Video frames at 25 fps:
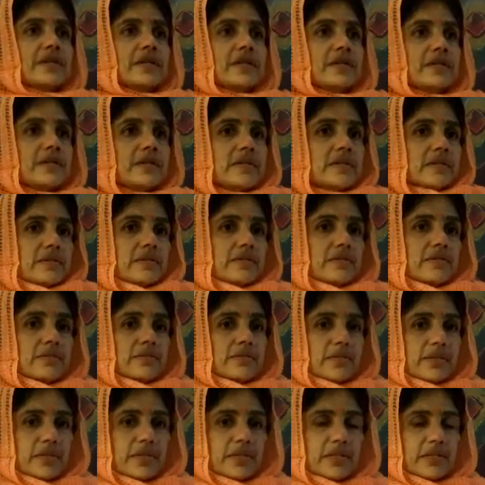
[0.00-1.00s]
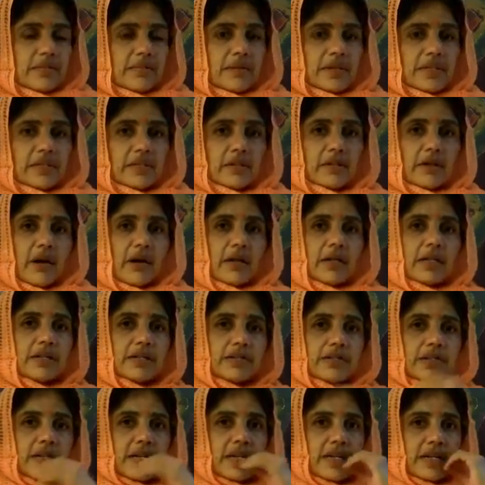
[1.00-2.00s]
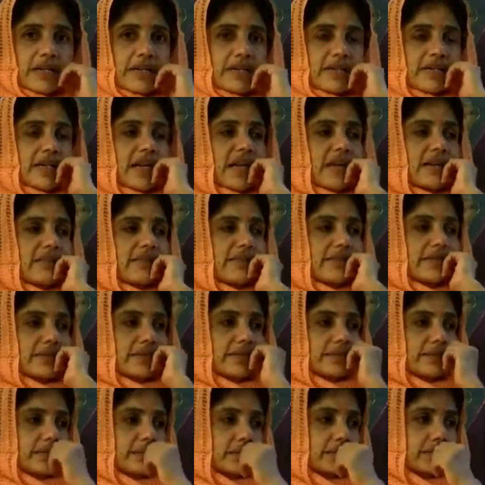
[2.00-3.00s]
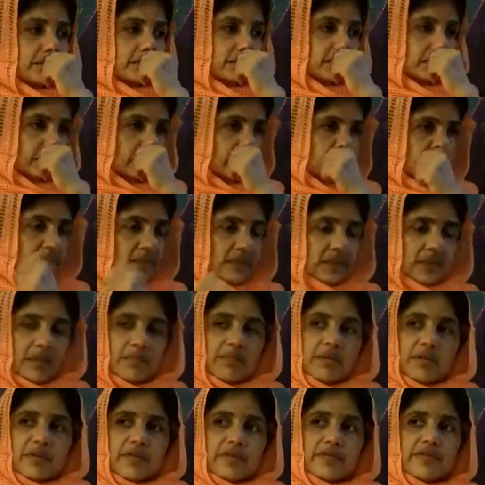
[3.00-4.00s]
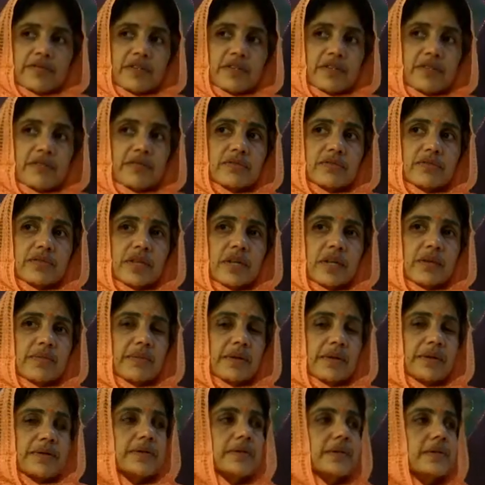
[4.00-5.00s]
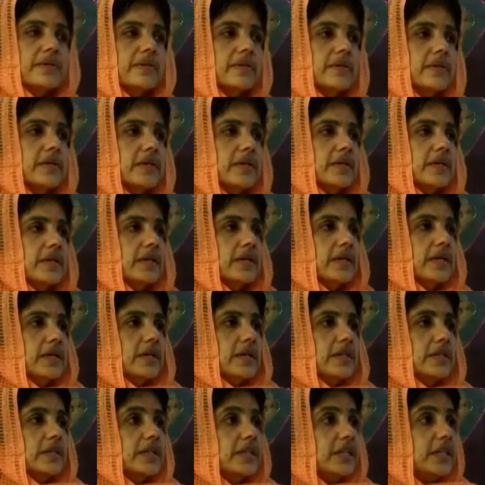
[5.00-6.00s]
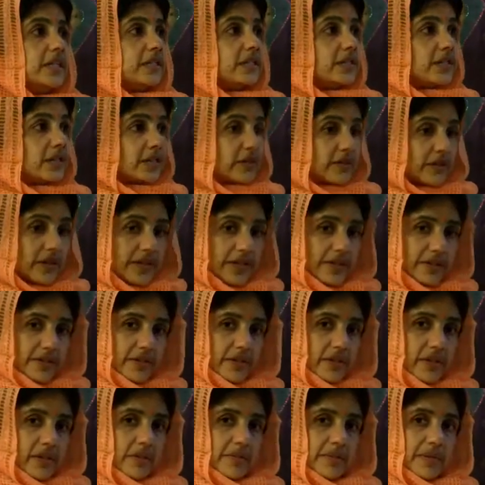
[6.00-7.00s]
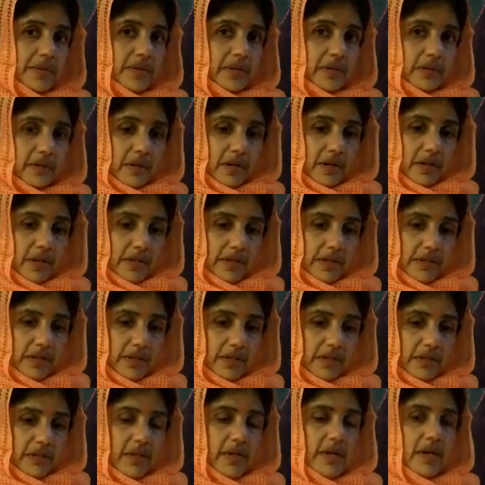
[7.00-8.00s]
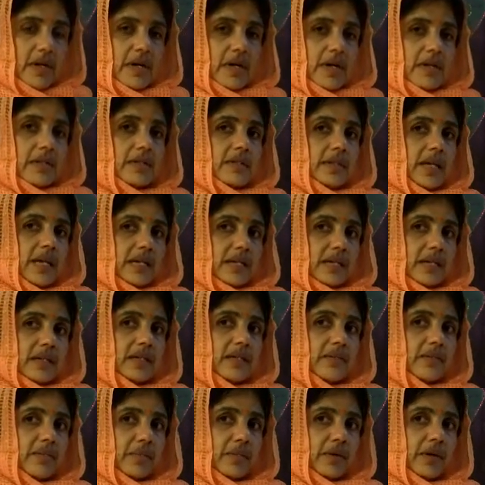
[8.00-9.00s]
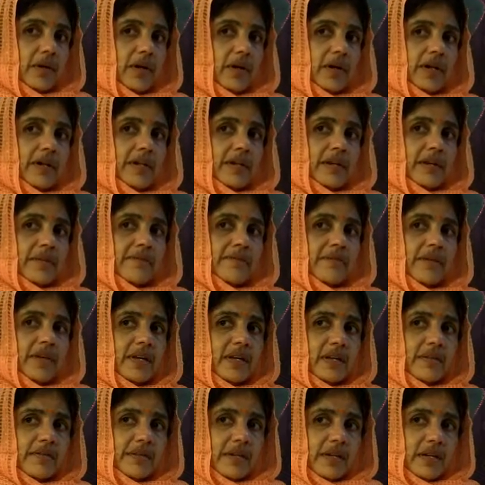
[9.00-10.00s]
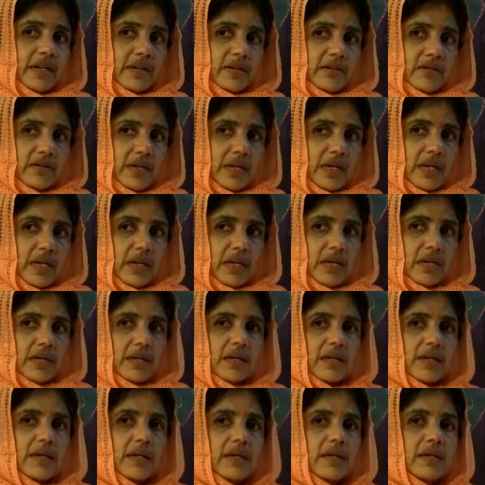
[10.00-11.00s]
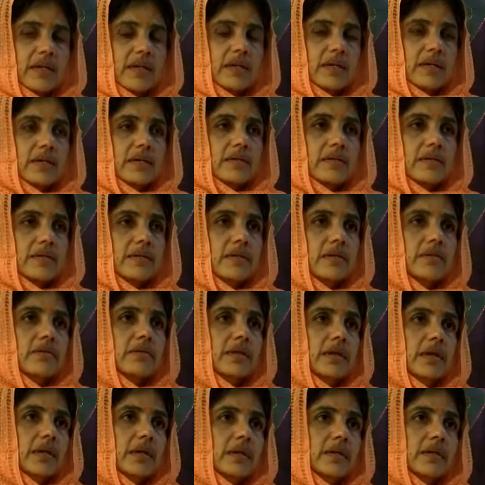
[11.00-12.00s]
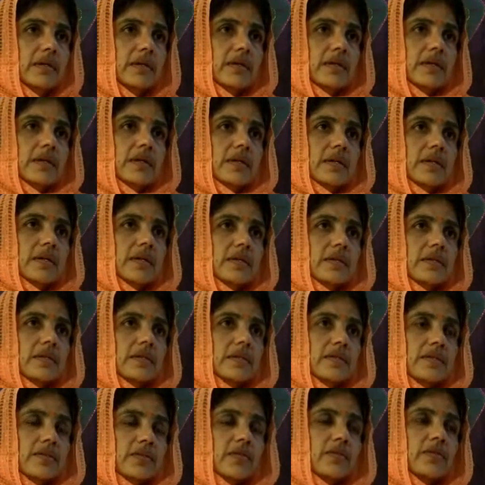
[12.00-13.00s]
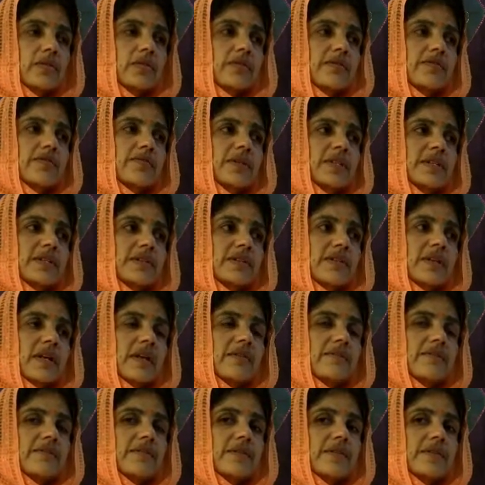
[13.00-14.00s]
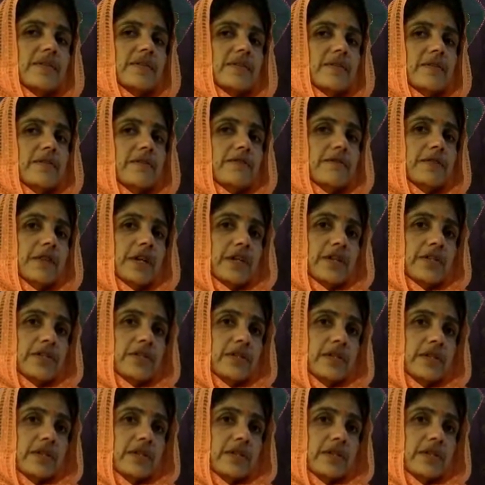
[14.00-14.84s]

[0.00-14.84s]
is, is the methodology itself. Number of things to say about it. The teaching tradition, the methodologies that are deployed are very, very unique to knowing the truth of oneself. First